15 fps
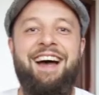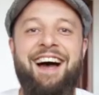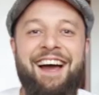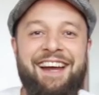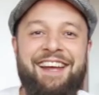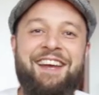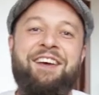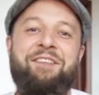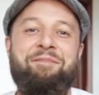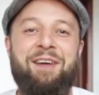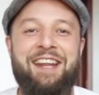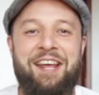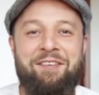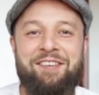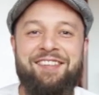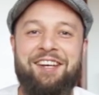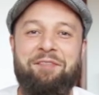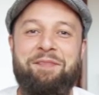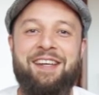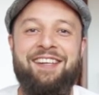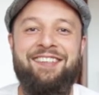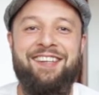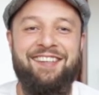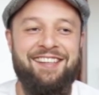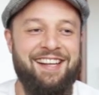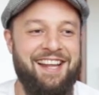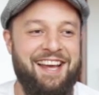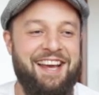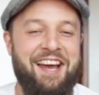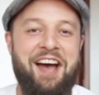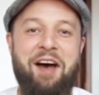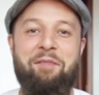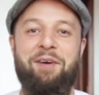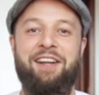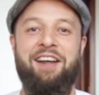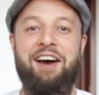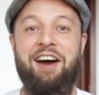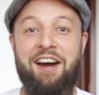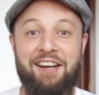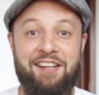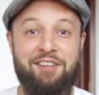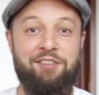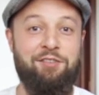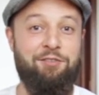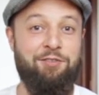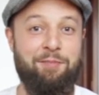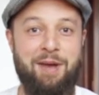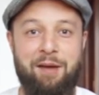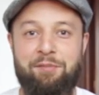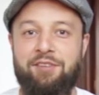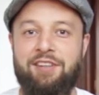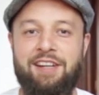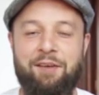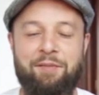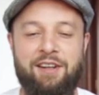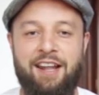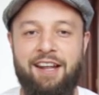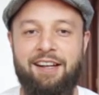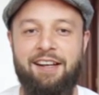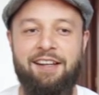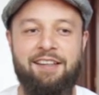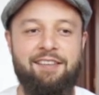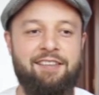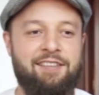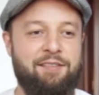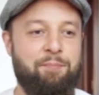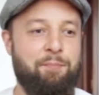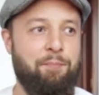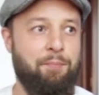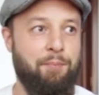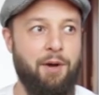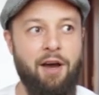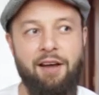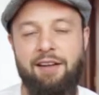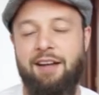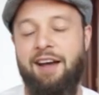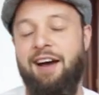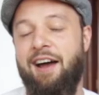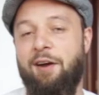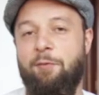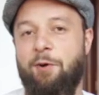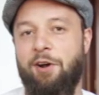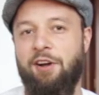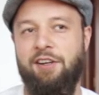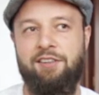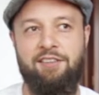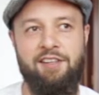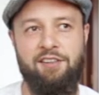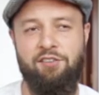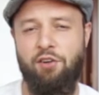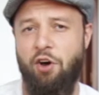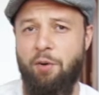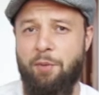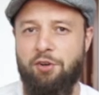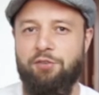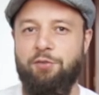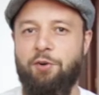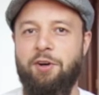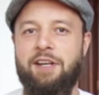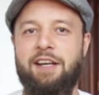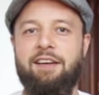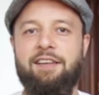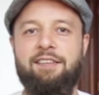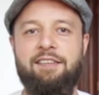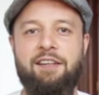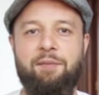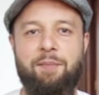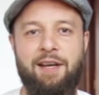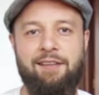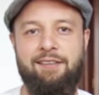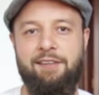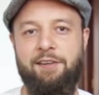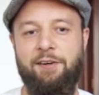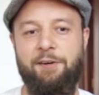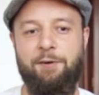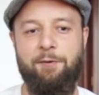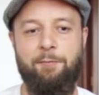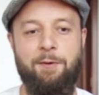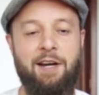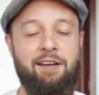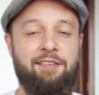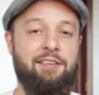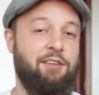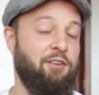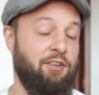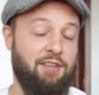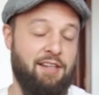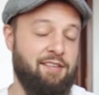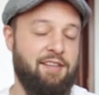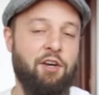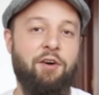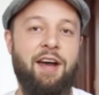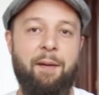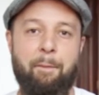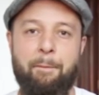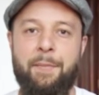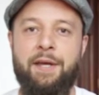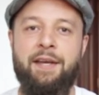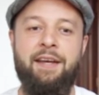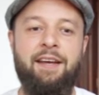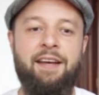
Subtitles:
Hi, my name is Camille Châtelain. I'm an artist from Amsterdam, the Netherlands, but I work since almost 4 years in Mexico, where I currently still am.